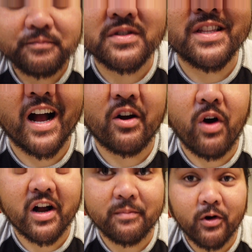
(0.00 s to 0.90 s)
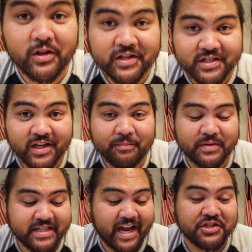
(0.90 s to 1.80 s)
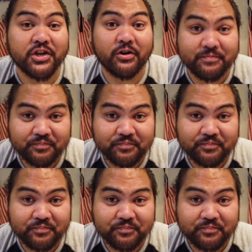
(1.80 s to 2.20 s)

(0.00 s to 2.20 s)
It's not guacamole. It's pistachio.